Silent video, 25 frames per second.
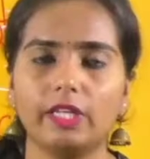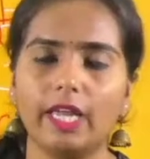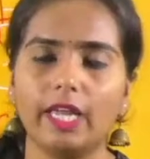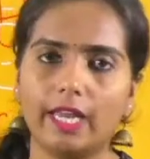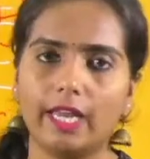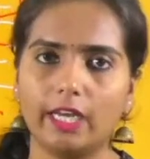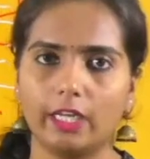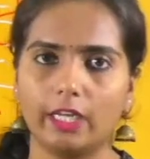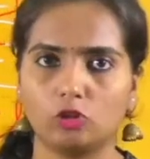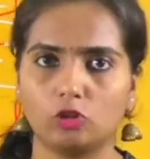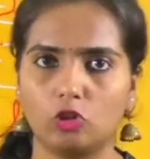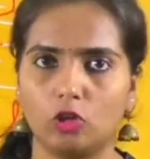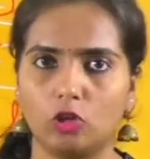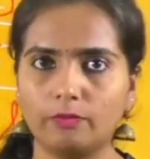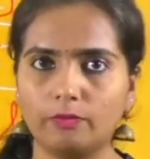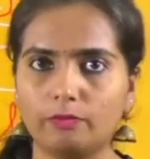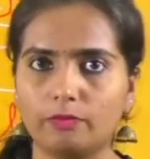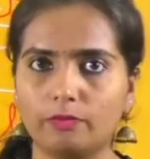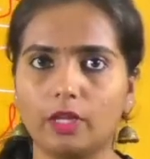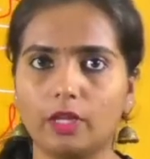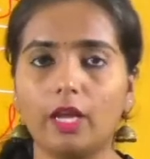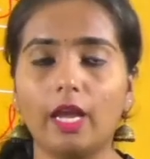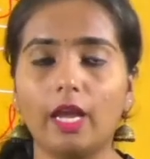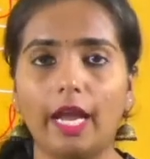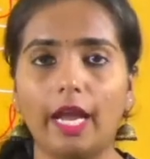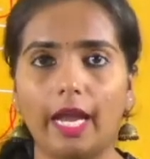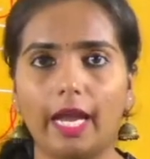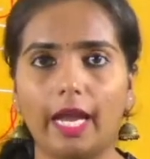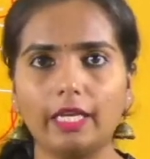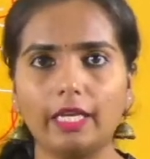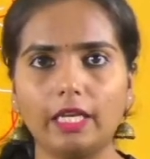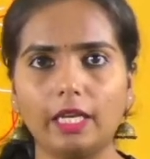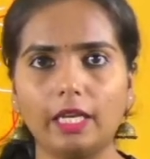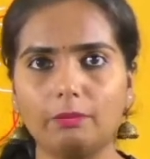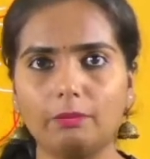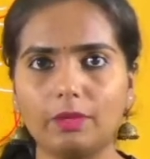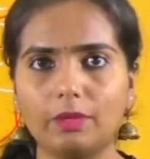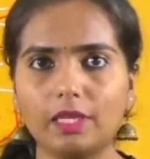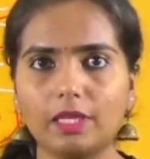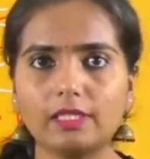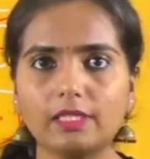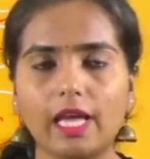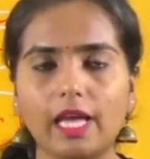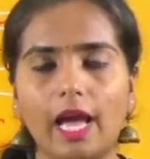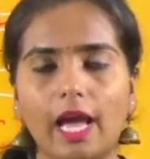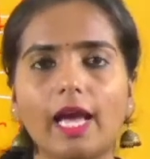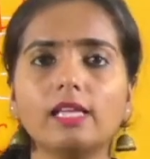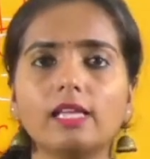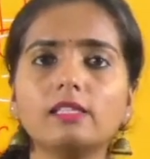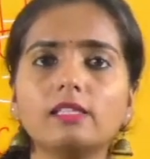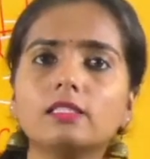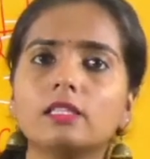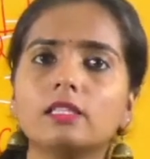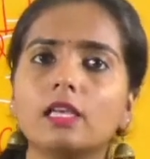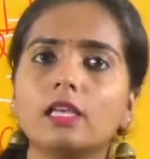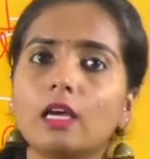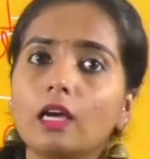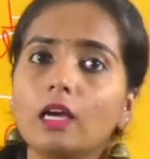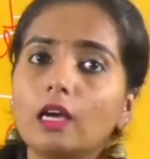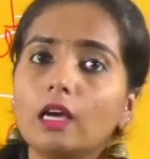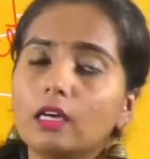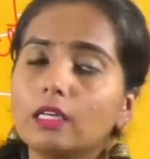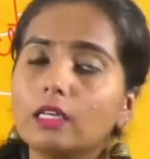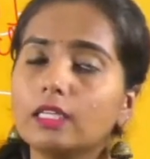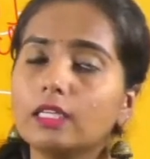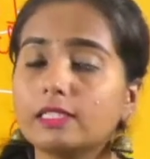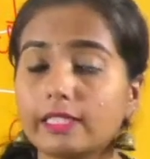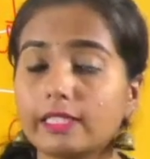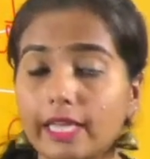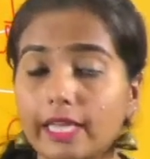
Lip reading: Na plus is getting the electron.